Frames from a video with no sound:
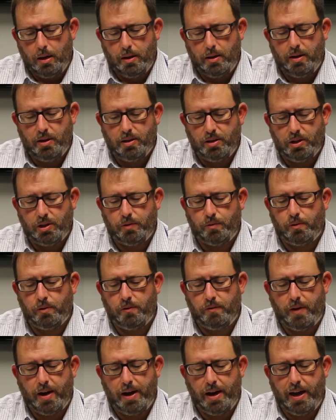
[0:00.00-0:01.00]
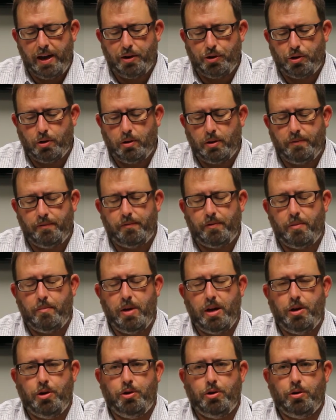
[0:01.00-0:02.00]
This is for financial
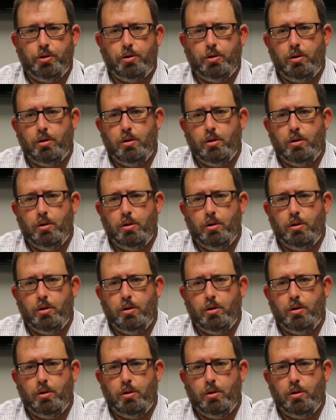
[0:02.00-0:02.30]
information.